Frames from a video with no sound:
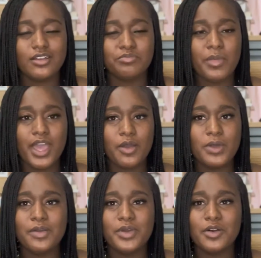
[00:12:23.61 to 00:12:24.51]
man,
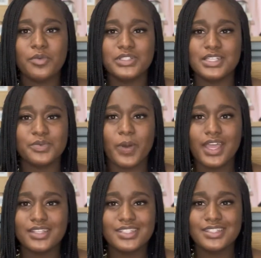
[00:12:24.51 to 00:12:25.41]
we gonna just
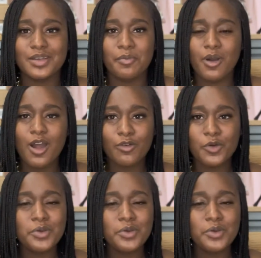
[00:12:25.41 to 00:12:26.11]
wait till tomorrow.